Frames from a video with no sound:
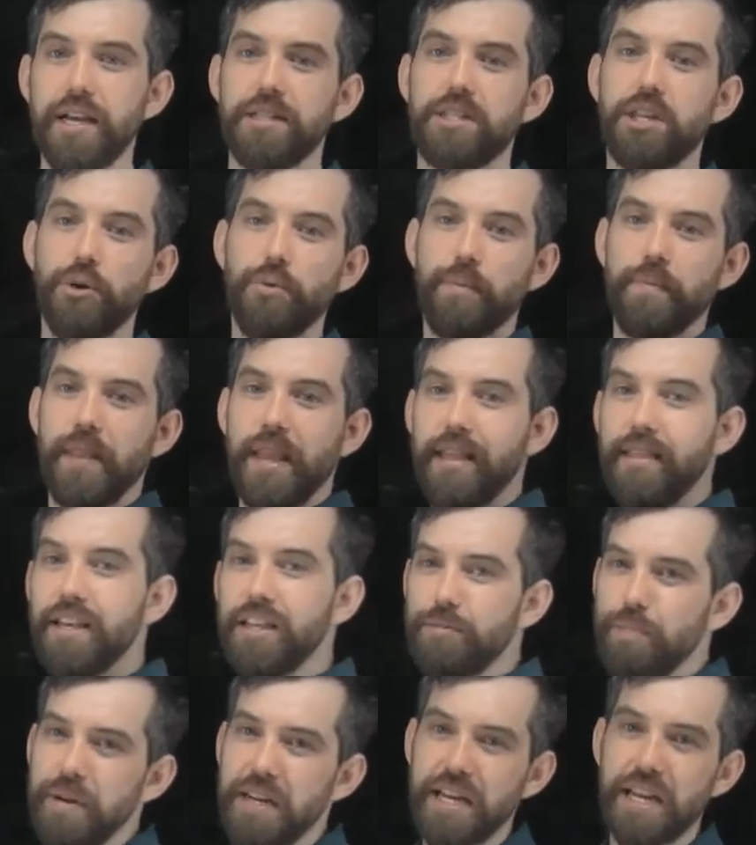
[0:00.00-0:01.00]
So in
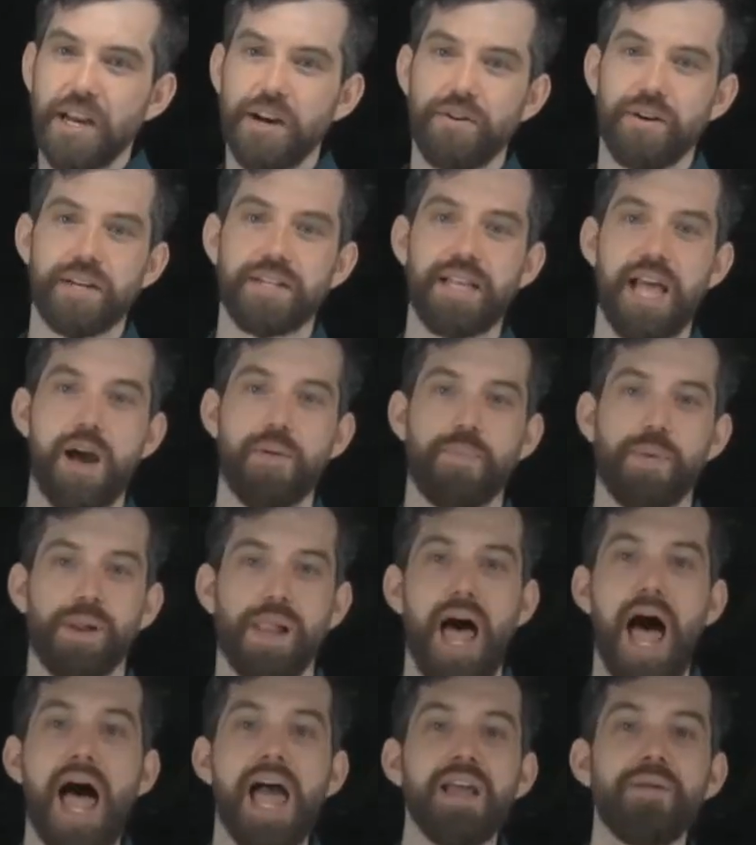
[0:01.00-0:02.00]
this particular
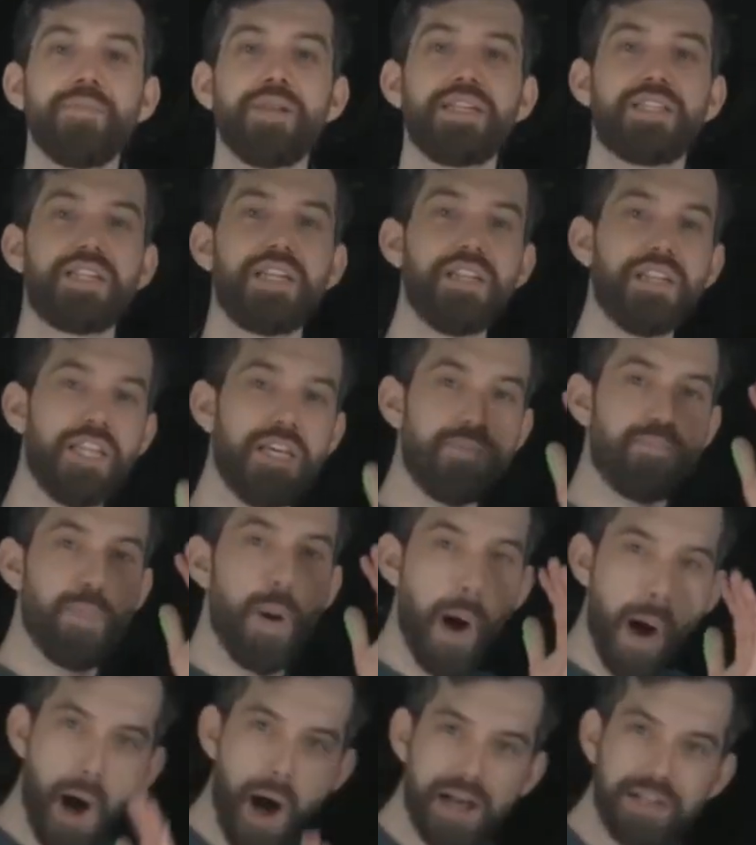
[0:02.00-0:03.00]
example, I am listing the
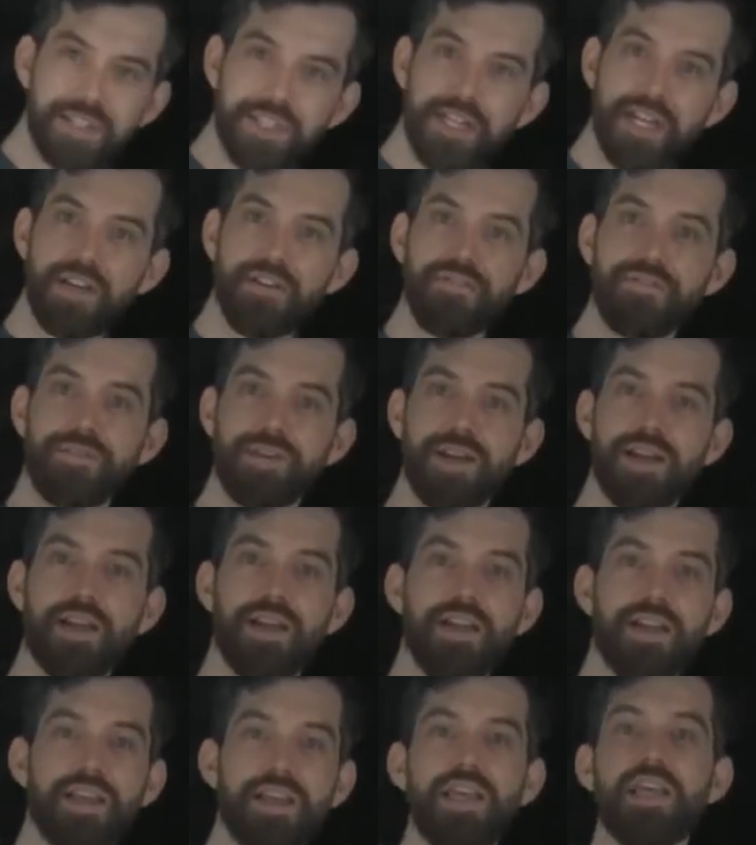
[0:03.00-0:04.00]
positive
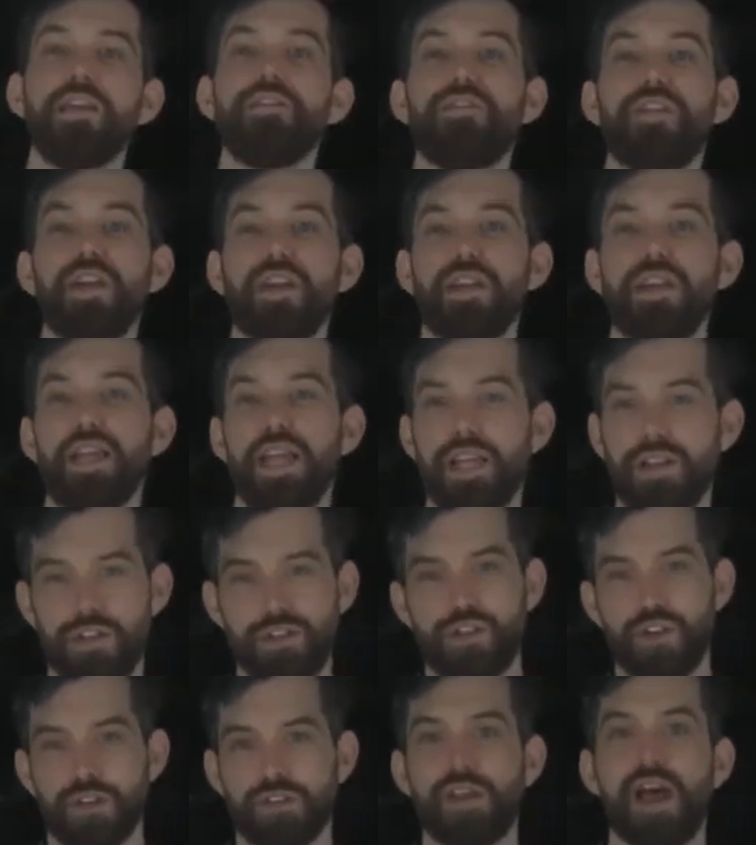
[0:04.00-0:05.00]
even
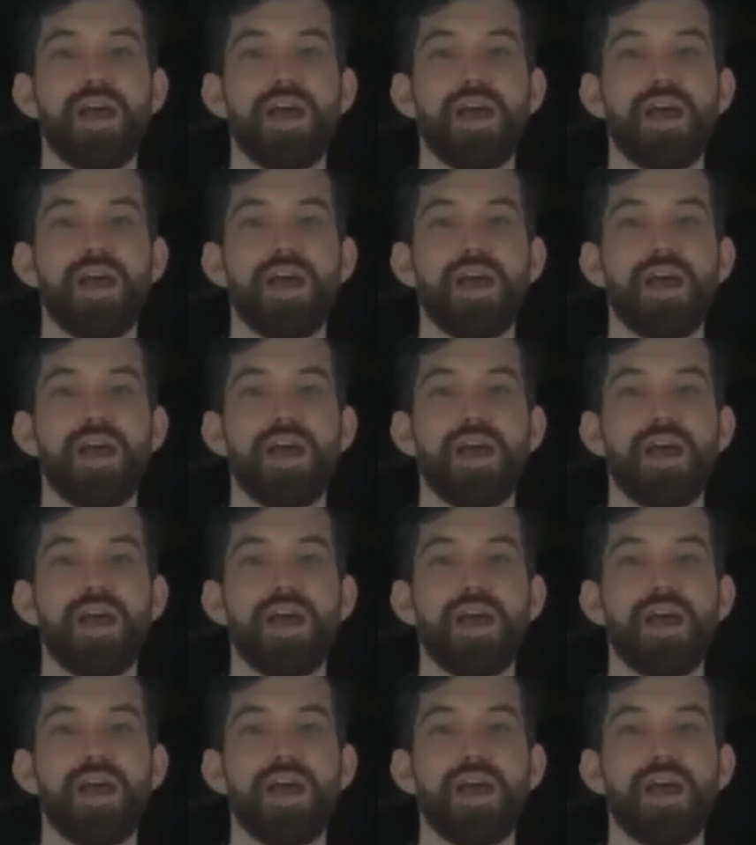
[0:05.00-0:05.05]
integers.